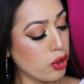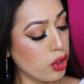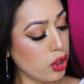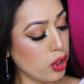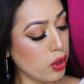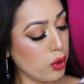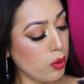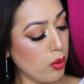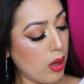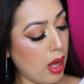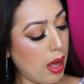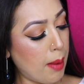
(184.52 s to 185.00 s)

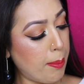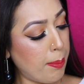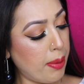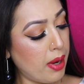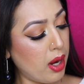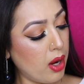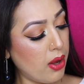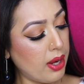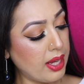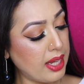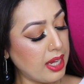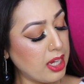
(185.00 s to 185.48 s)
to
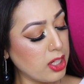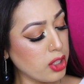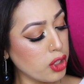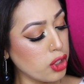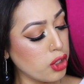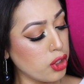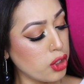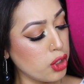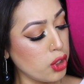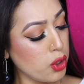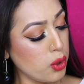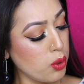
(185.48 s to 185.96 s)
apply
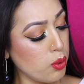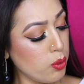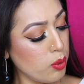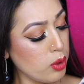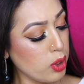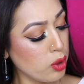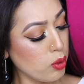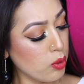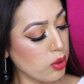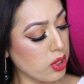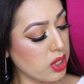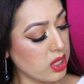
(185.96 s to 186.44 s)
it to
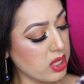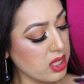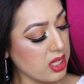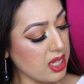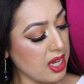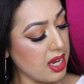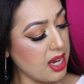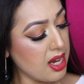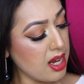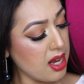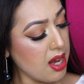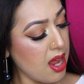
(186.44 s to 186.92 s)
your
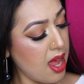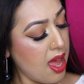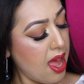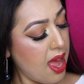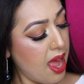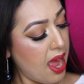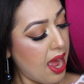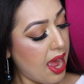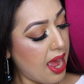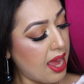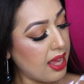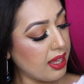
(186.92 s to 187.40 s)
skin
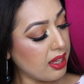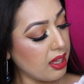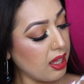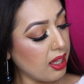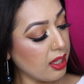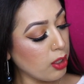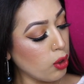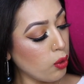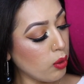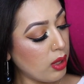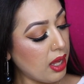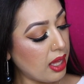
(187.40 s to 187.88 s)
and
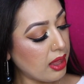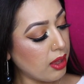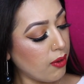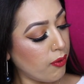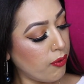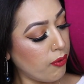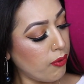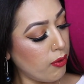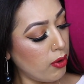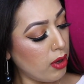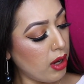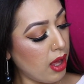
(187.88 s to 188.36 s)
you get the
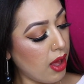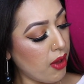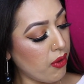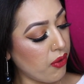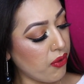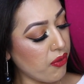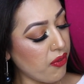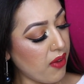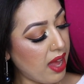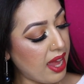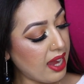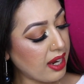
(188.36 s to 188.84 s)
full
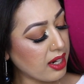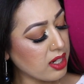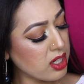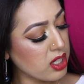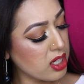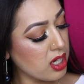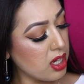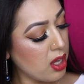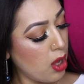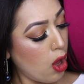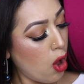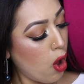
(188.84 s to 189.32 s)

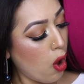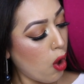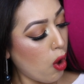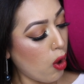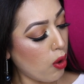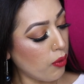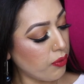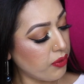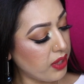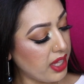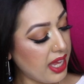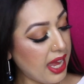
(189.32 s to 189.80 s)
effect
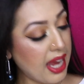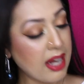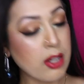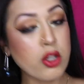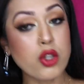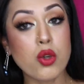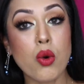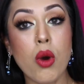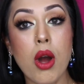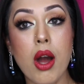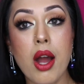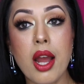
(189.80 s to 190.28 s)
of the
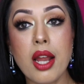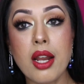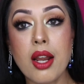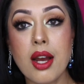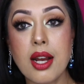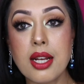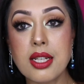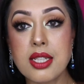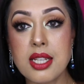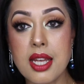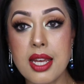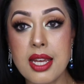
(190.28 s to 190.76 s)
actual
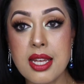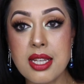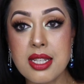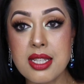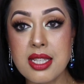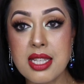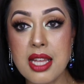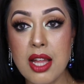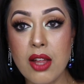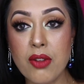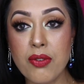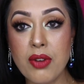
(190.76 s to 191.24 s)
highlighter
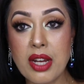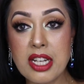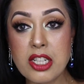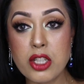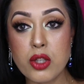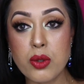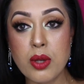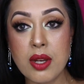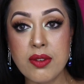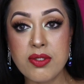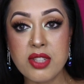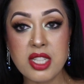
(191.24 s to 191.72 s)
itself
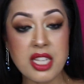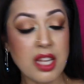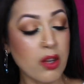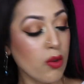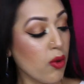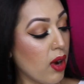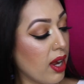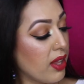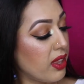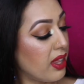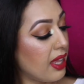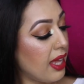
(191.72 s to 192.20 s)
as you have seen
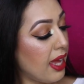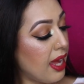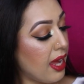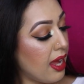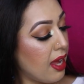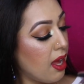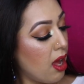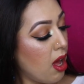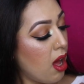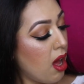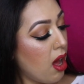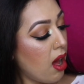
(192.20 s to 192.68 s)
right
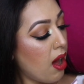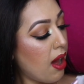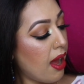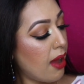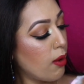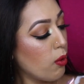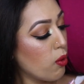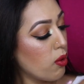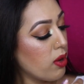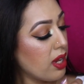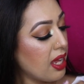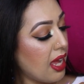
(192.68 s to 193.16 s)
there
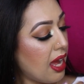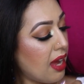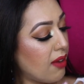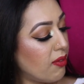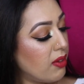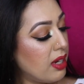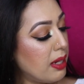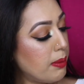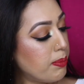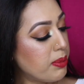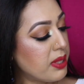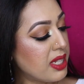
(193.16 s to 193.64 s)
I already
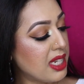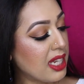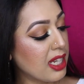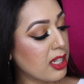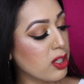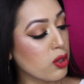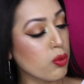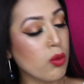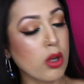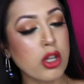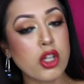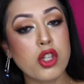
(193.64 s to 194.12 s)
have
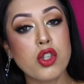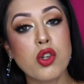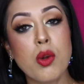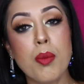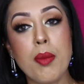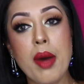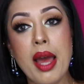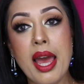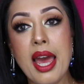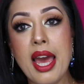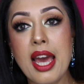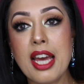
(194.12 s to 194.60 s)
lipstick swatched
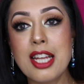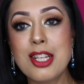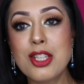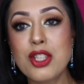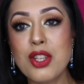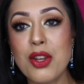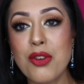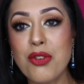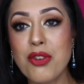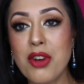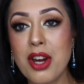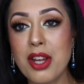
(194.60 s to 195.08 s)
on my hand,
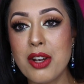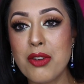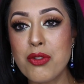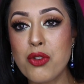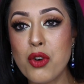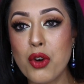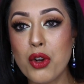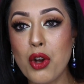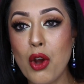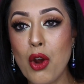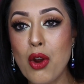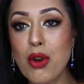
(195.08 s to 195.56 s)
so I've kind of
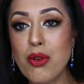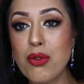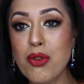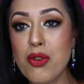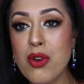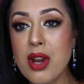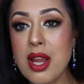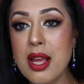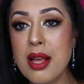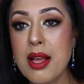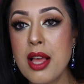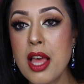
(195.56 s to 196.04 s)
gone
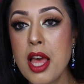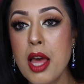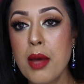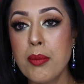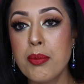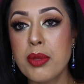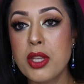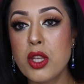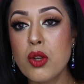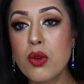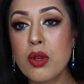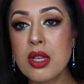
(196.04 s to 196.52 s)
over it,
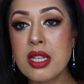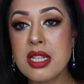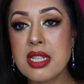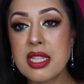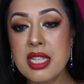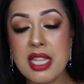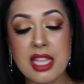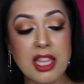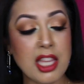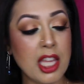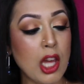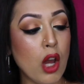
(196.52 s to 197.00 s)
but you can
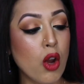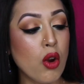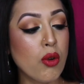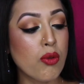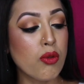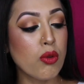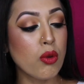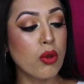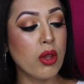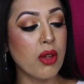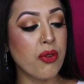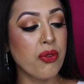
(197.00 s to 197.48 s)
see the
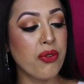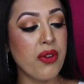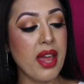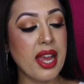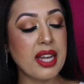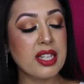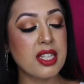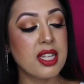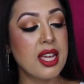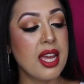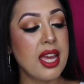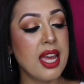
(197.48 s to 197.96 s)
overall
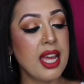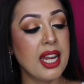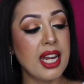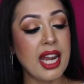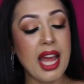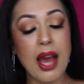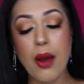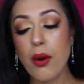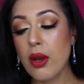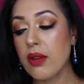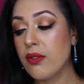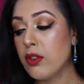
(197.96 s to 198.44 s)
effect.
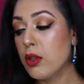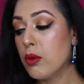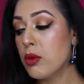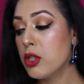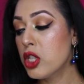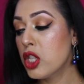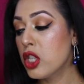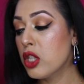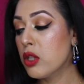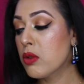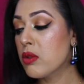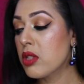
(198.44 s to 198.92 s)
Now, if you were
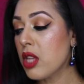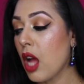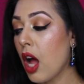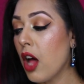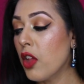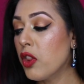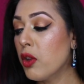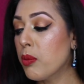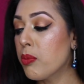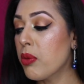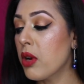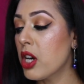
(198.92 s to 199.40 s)
to use
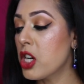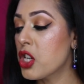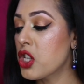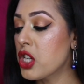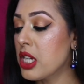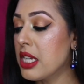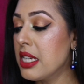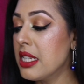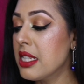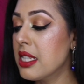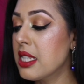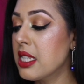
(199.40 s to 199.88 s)
other
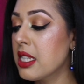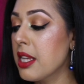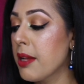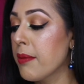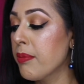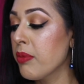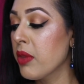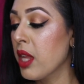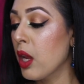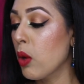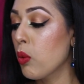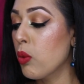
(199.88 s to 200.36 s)
brushes,
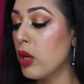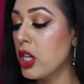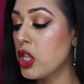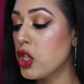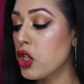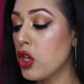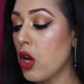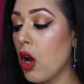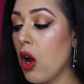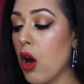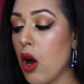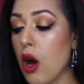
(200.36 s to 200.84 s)

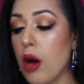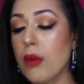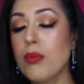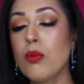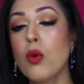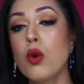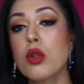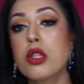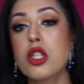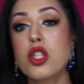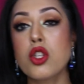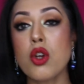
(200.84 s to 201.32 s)
which are
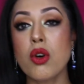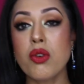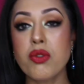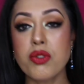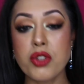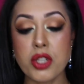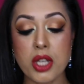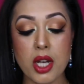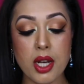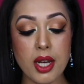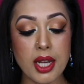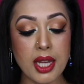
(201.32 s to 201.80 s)
more
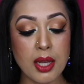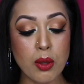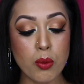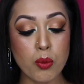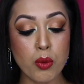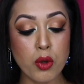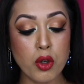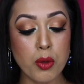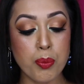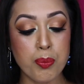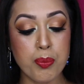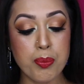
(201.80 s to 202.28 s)
softer, it
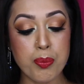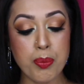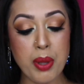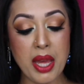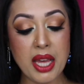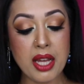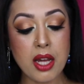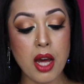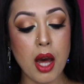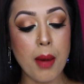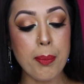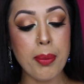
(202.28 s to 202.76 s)
would
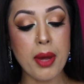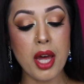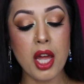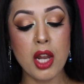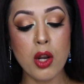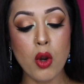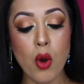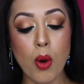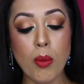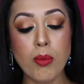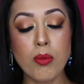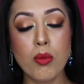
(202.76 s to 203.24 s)
pick up
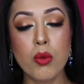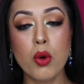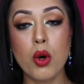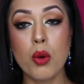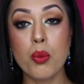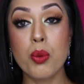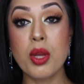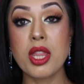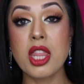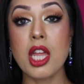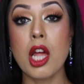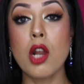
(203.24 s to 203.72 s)
a lot
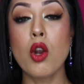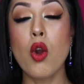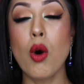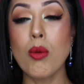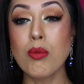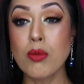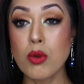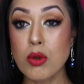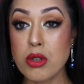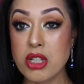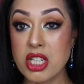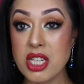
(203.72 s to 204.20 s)
more with a
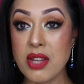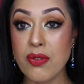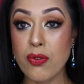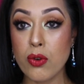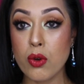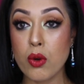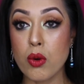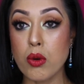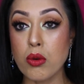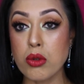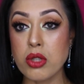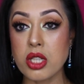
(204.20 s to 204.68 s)
lot more
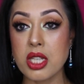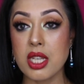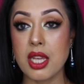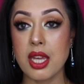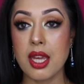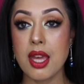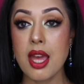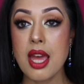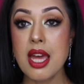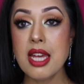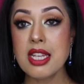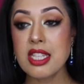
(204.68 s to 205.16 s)

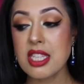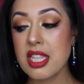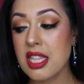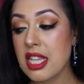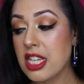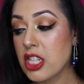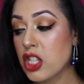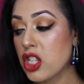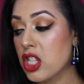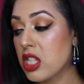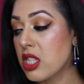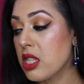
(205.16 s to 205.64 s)
difficulty. So
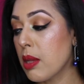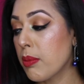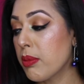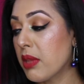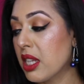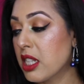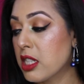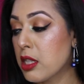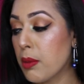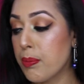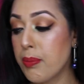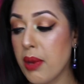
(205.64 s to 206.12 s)
that's just
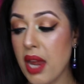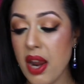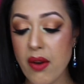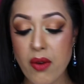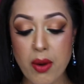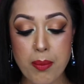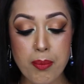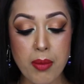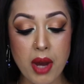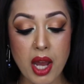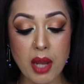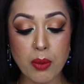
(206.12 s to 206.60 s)
something to
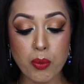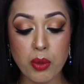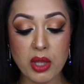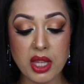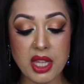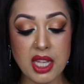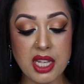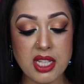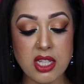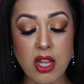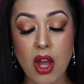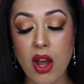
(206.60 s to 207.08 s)
bear in mind
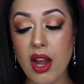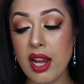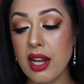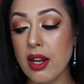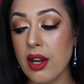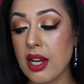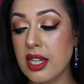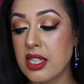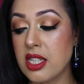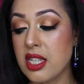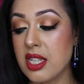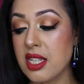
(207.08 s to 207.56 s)
with these
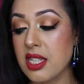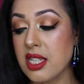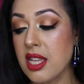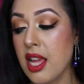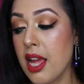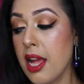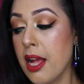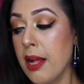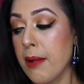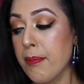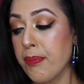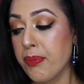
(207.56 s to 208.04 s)
highlighters
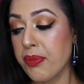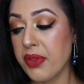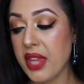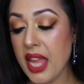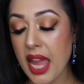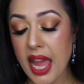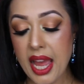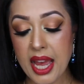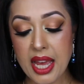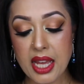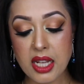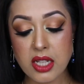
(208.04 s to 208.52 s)

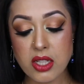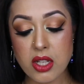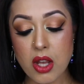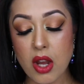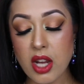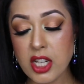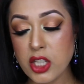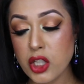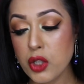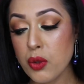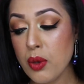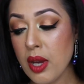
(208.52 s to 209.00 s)
and
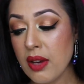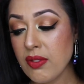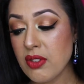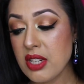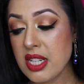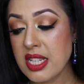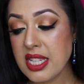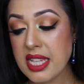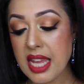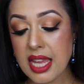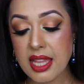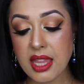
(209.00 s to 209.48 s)
I do have
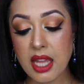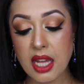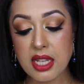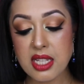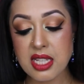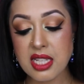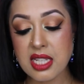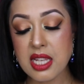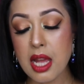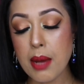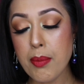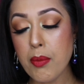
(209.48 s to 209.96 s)
to say that
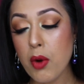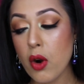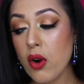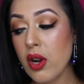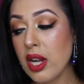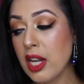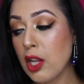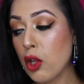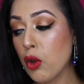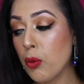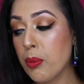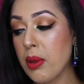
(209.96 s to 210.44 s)
some are
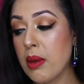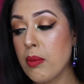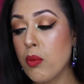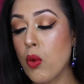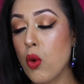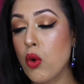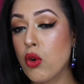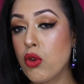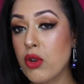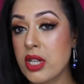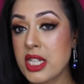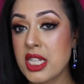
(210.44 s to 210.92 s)
a little bit
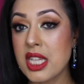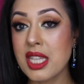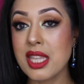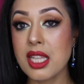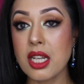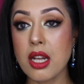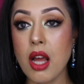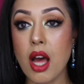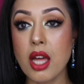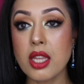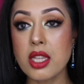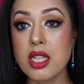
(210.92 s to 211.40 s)
more gritty
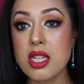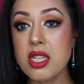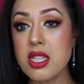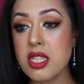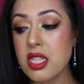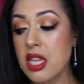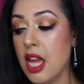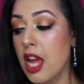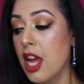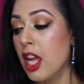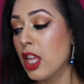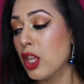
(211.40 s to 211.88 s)
than
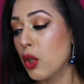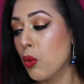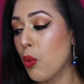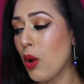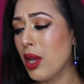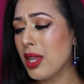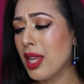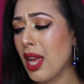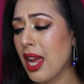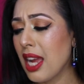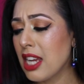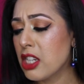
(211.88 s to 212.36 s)
others. The
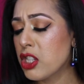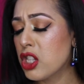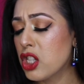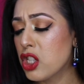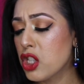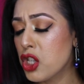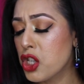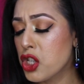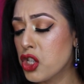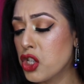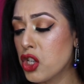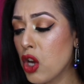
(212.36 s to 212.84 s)
one that I actually
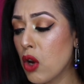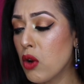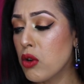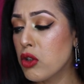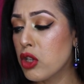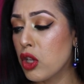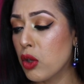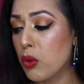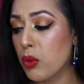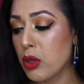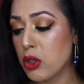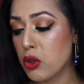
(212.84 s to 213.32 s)
just
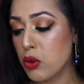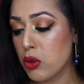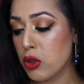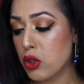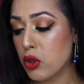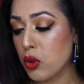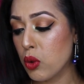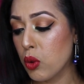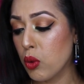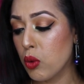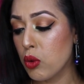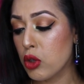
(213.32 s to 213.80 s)
showed you, which
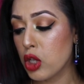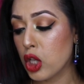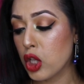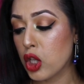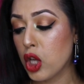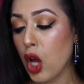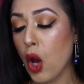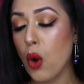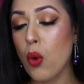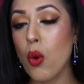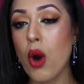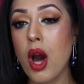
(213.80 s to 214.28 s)
was
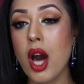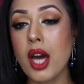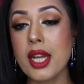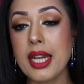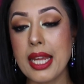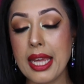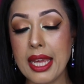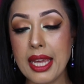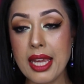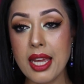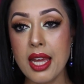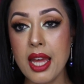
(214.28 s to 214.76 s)
called Go
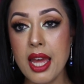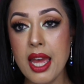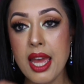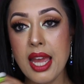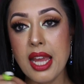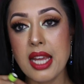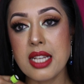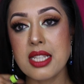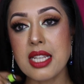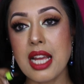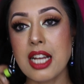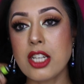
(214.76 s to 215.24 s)
Honey,
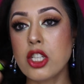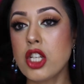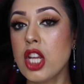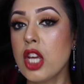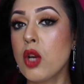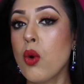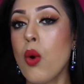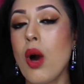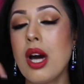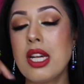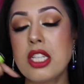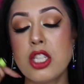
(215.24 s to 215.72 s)
is actually
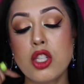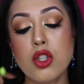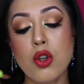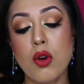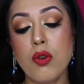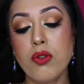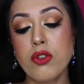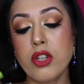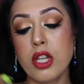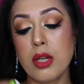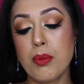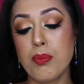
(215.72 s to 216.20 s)
quite
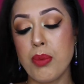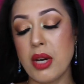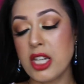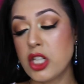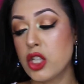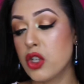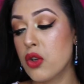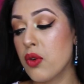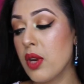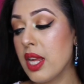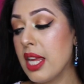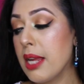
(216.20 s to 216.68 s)
soft and
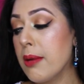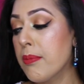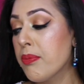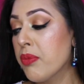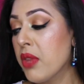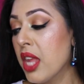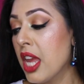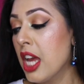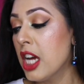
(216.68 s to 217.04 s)
buttery.